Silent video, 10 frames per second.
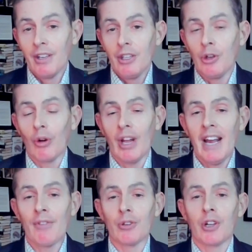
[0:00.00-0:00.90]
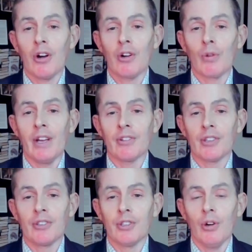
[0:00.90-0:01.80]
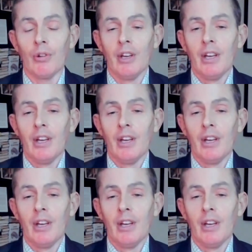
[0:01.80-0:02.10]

You don't have those guardrails. So